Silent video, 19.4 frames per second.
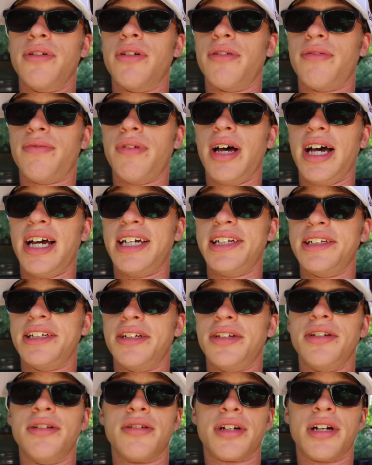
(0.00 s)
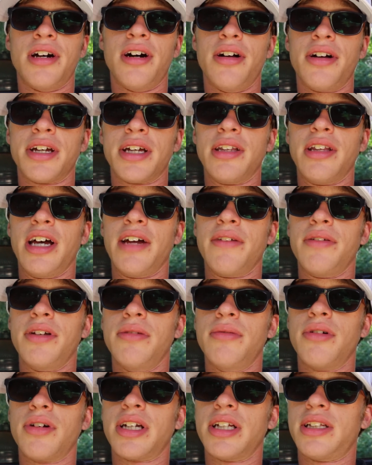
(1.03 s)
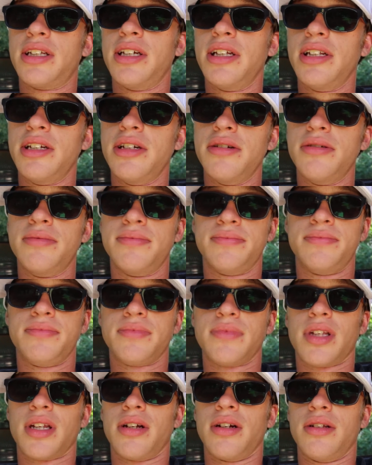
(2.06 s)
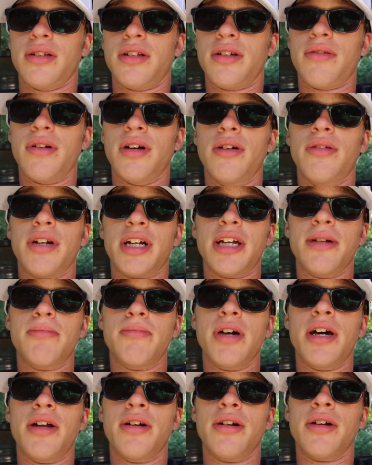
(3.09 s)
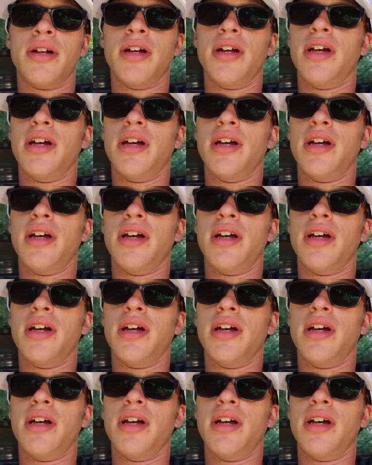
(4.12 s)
You will find your calling in life. You will continue to grow and get better.